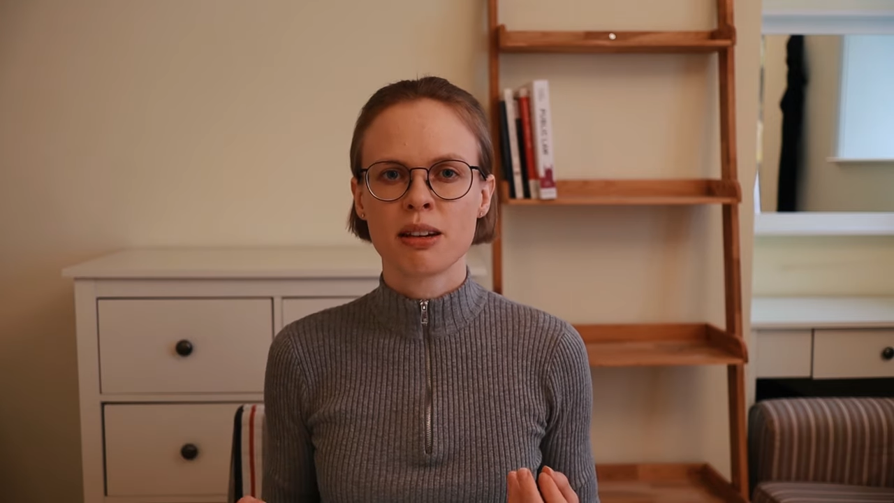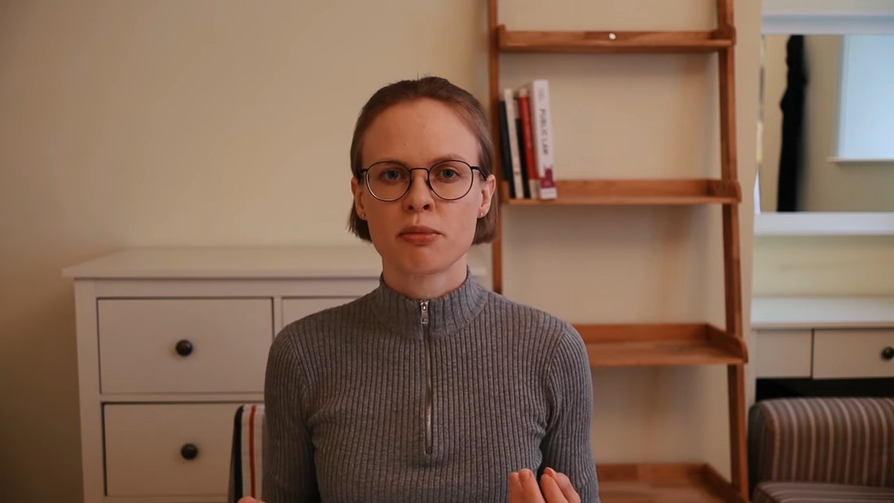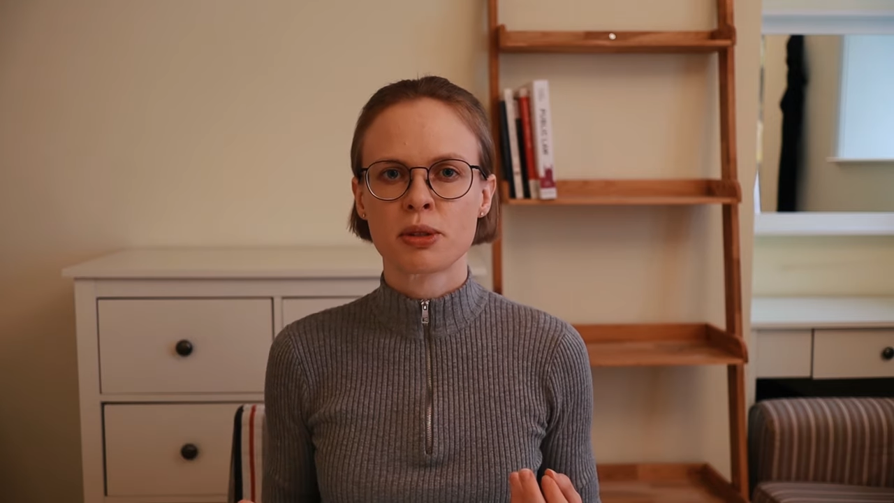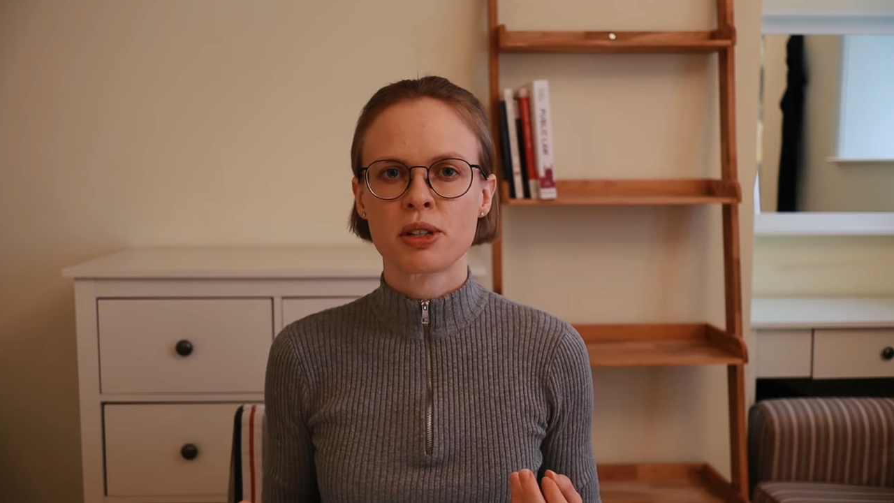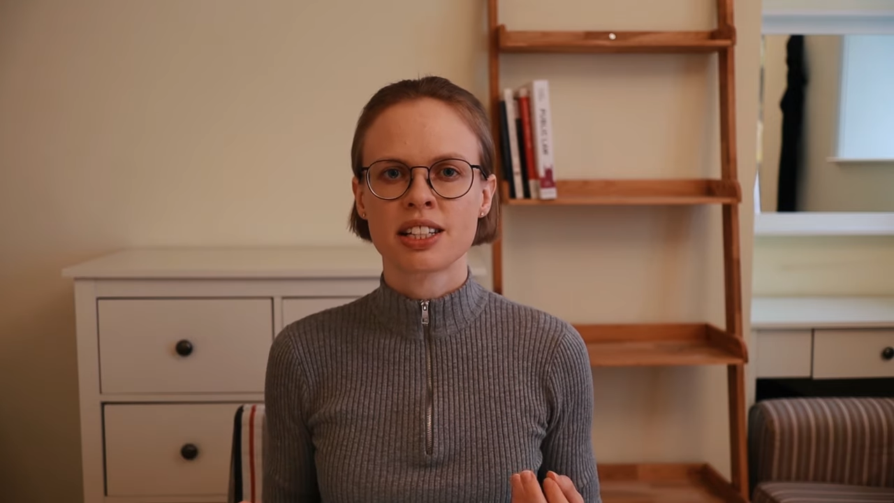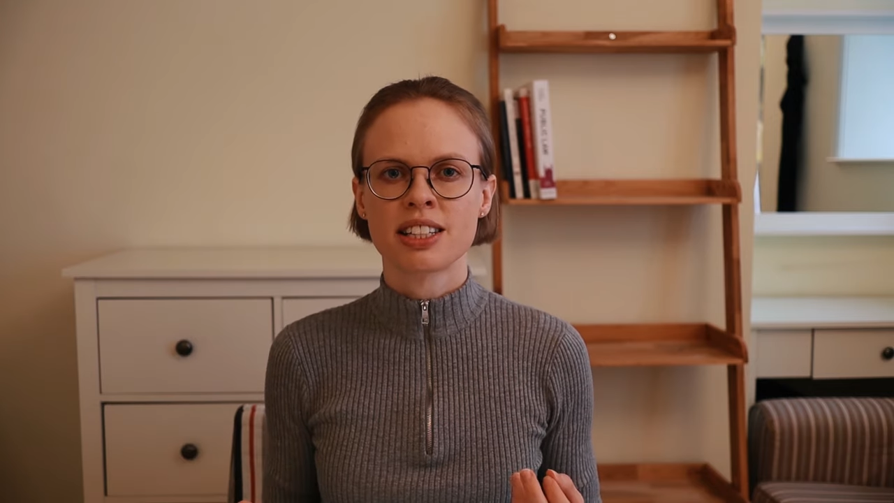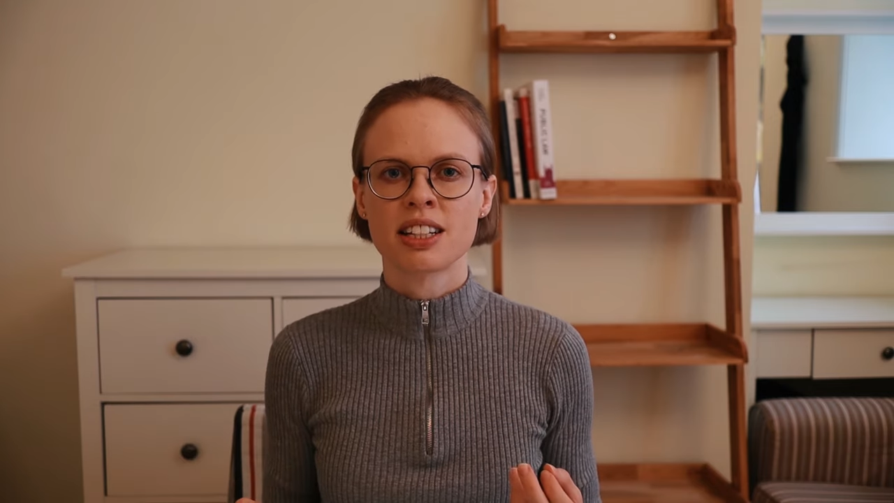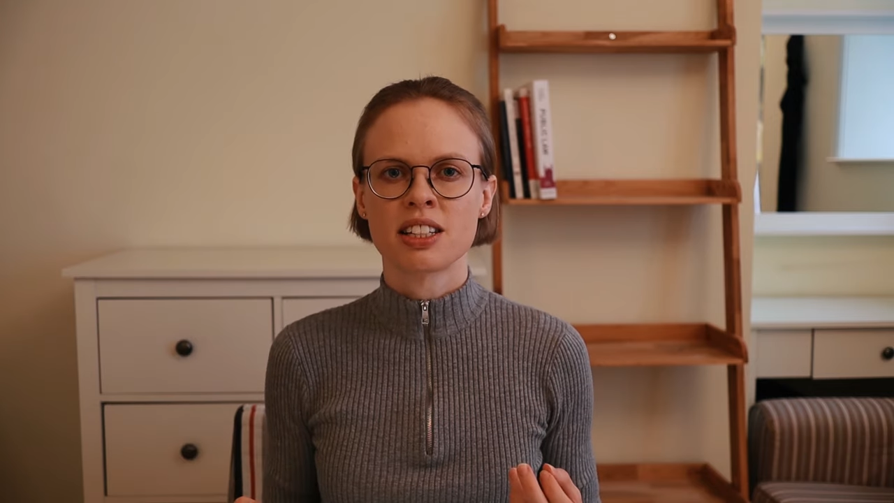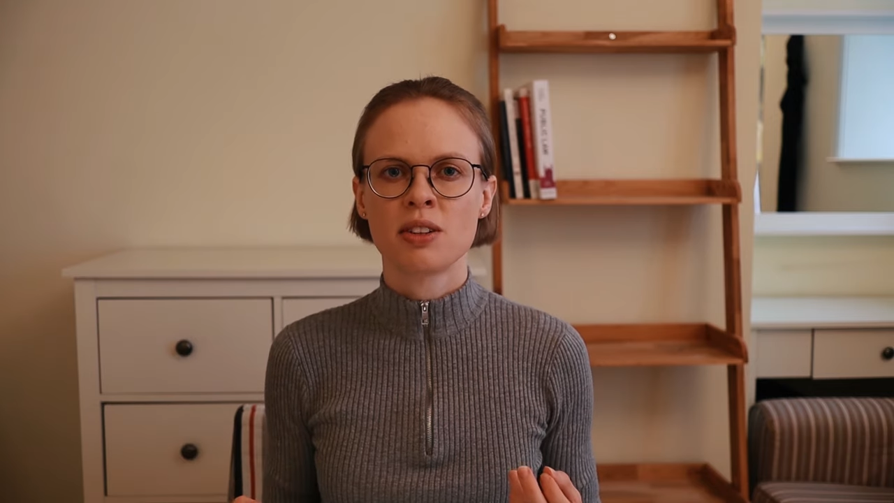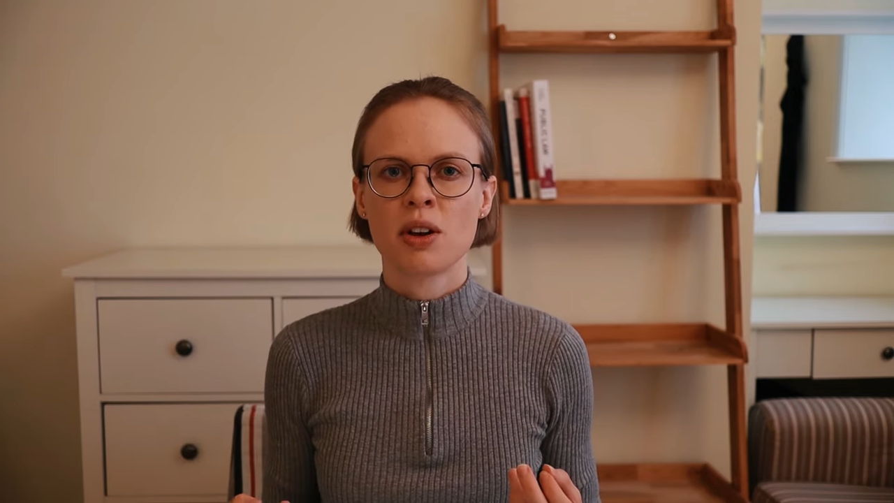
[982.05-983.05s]
important
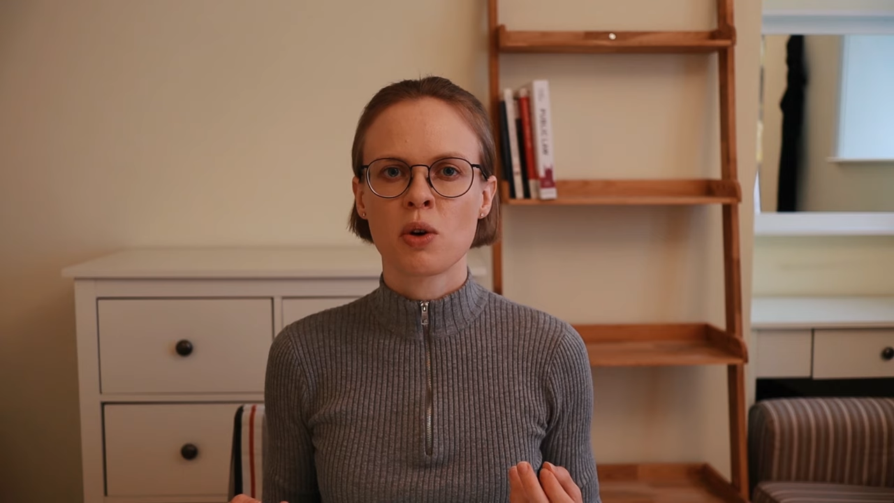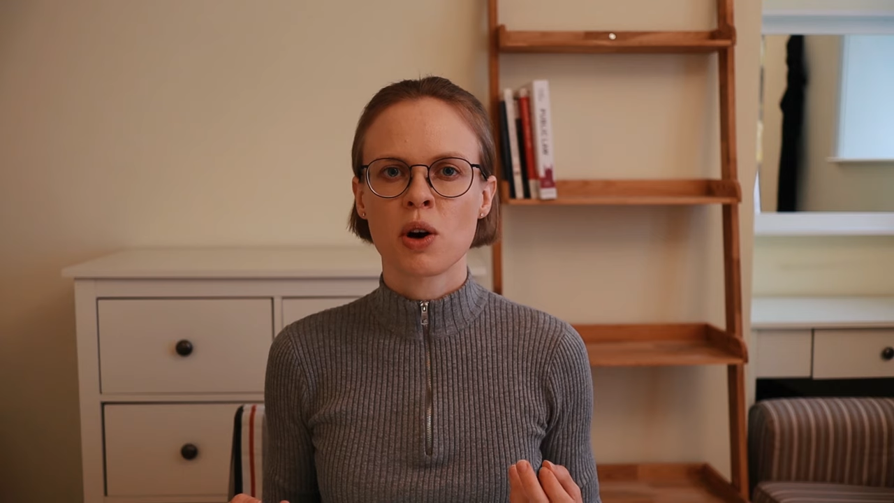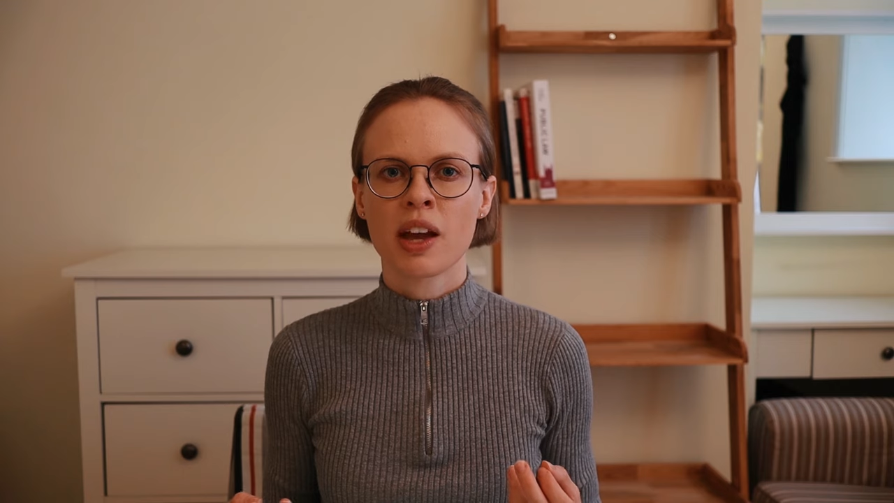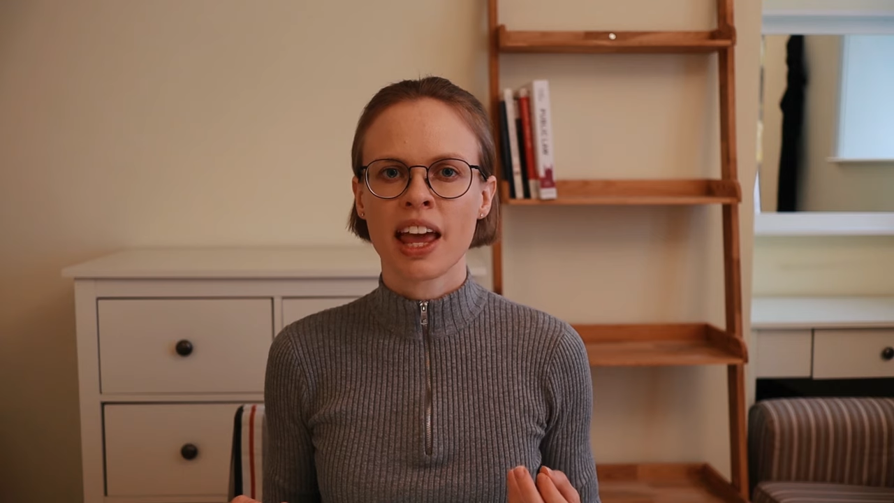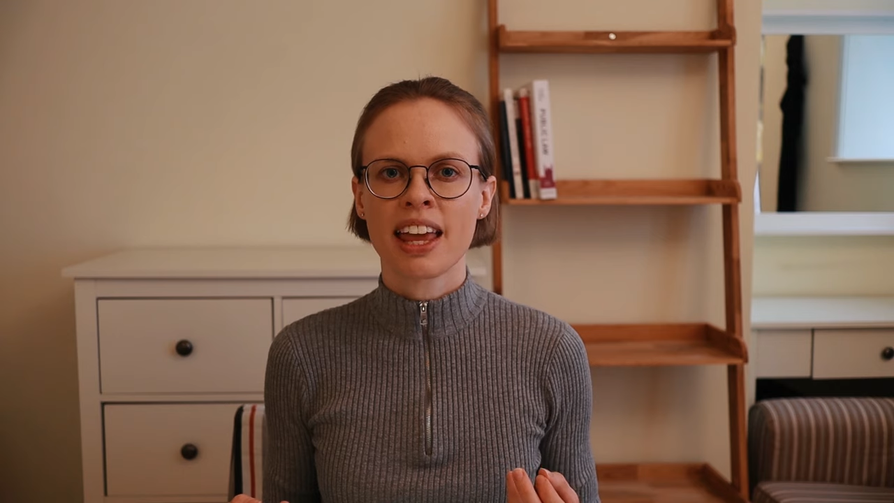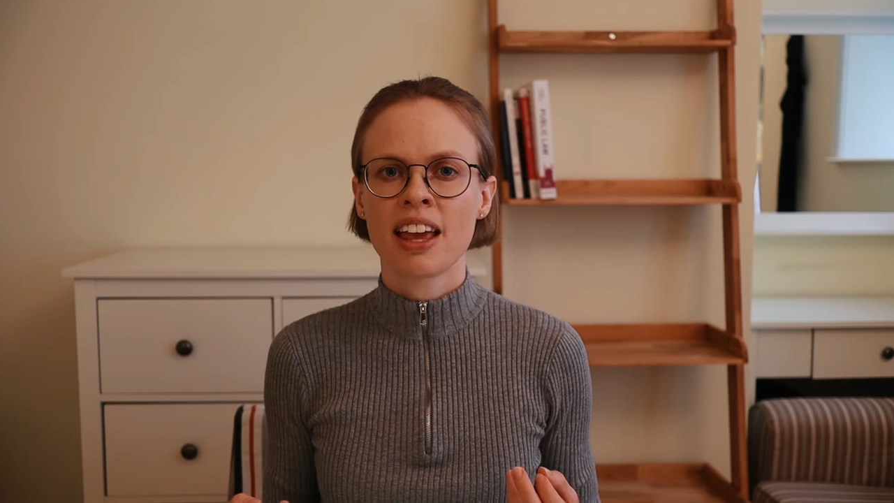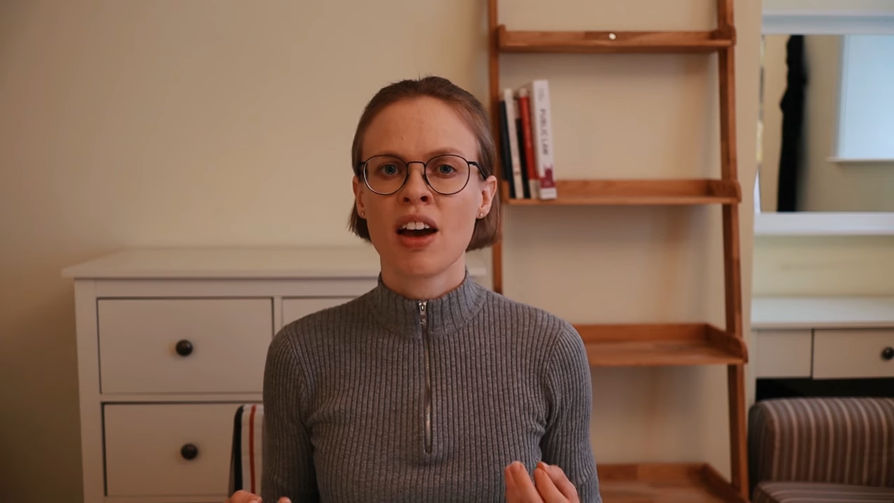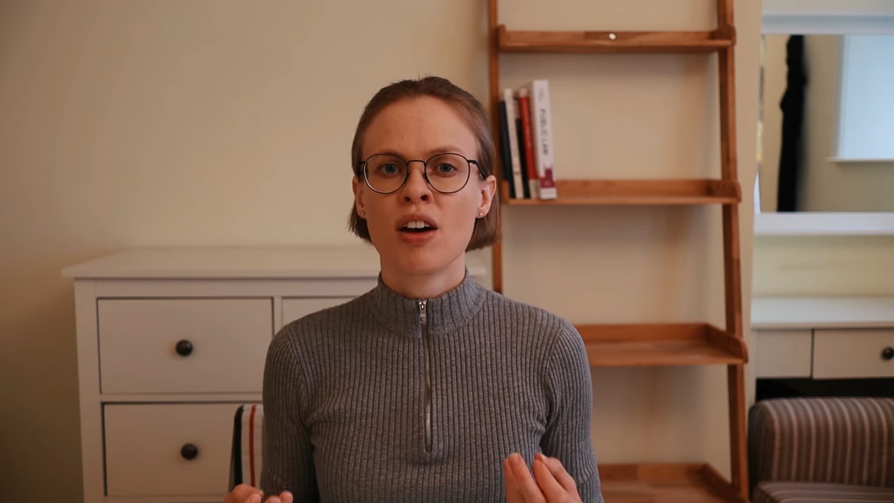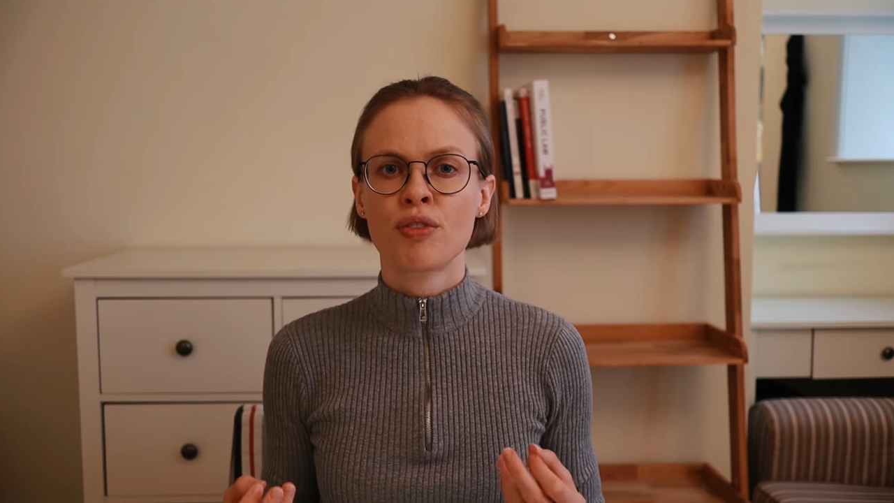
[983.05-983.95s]
that you know, okay,